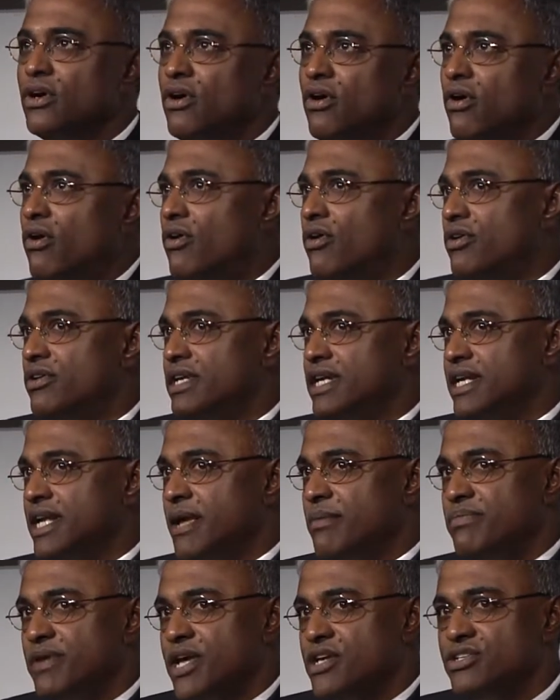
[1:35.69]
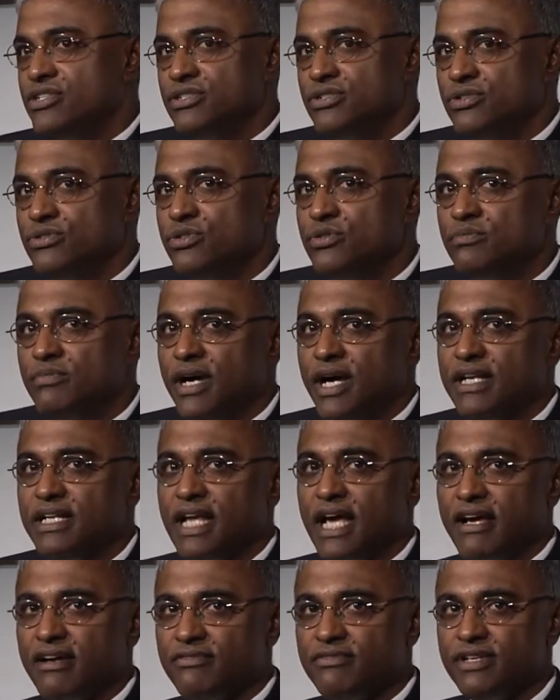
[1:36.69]
or in a patient who might
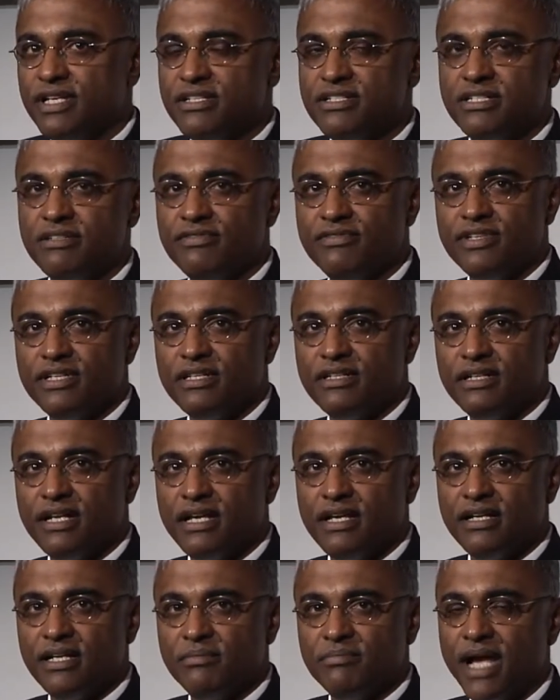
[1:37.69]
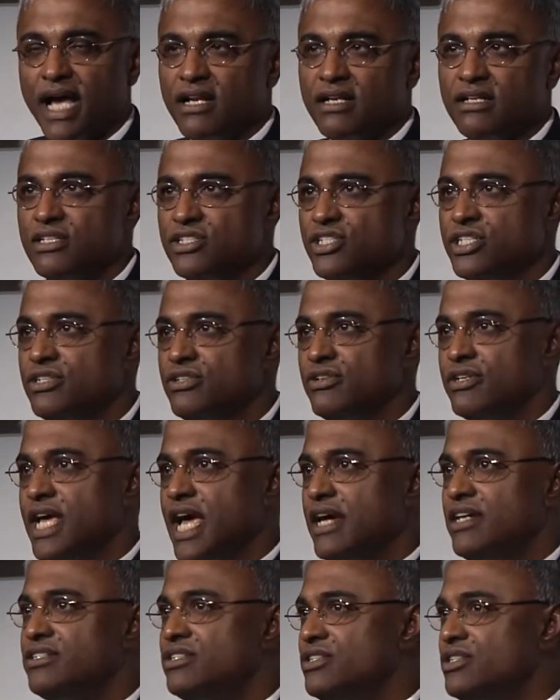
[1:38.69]
have a severe allergic
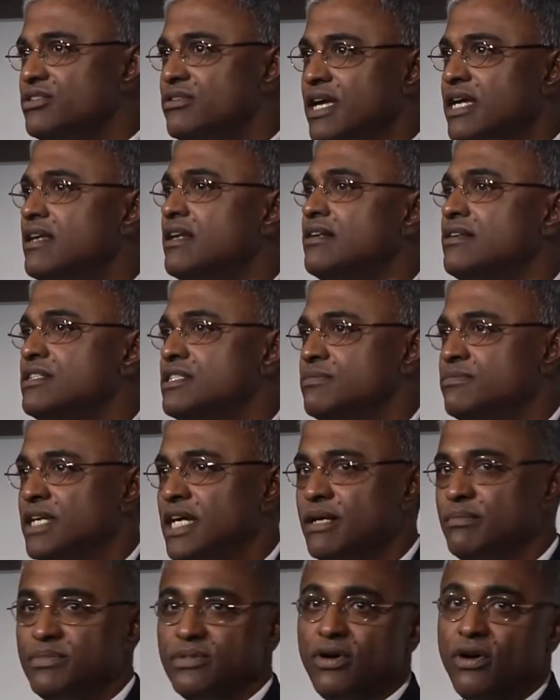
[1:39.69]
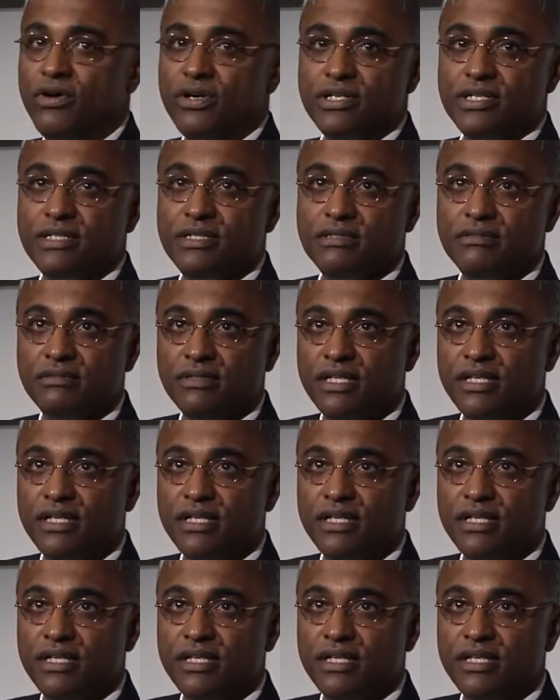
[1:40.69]
reaction to eculizumab, or in